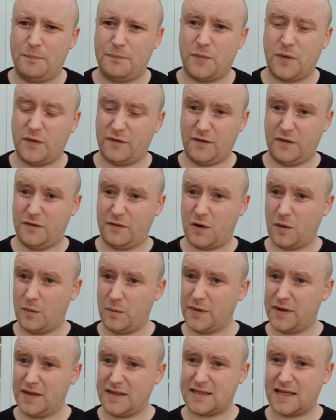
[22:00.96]
But for
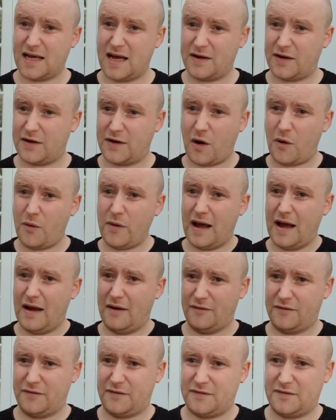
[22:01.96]
companies that
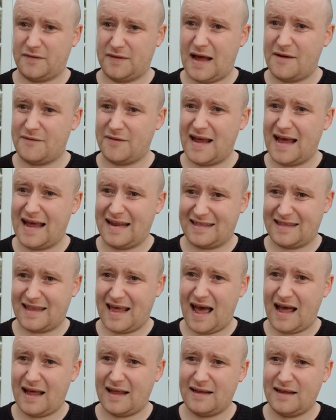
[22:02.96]
haven't had
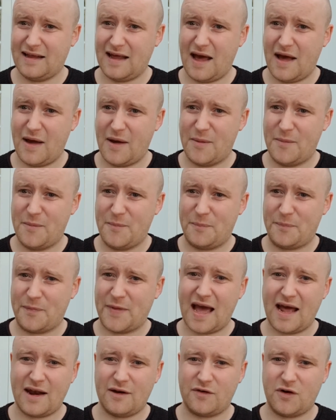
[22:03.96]
that,
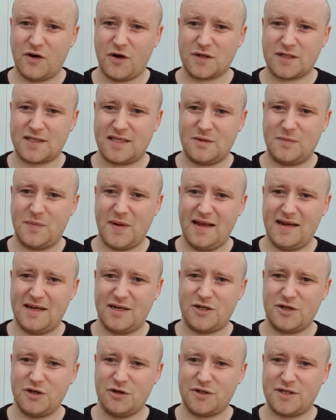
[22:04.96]
and of course there's been a
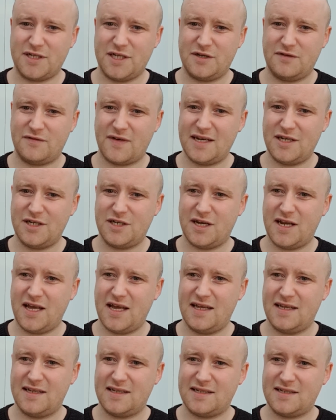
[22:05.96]
shortage of
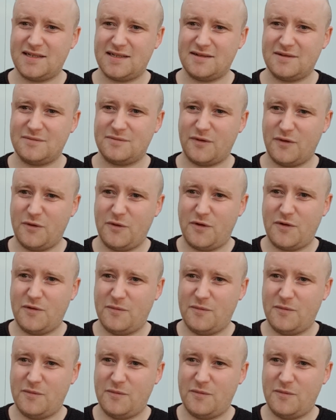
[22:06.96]
engineers who can